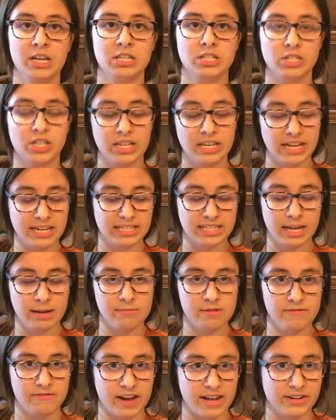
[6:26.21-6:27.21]
So the next time
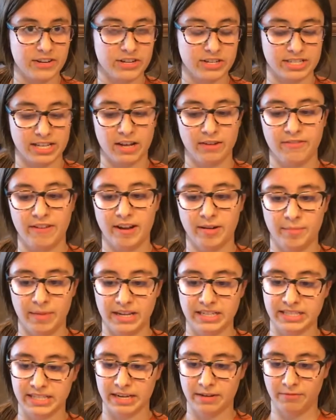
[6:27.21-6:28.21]
you find yourself at a
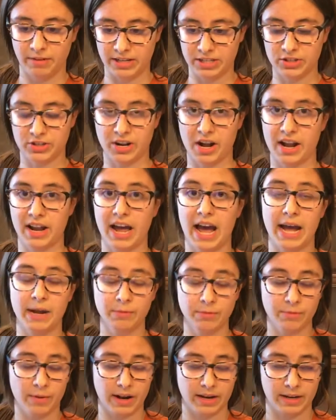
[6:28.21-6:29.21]
Mexican restaurant, I
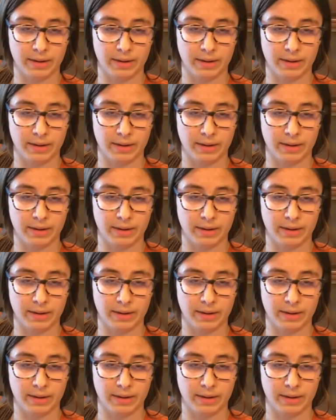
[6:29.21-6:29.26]
would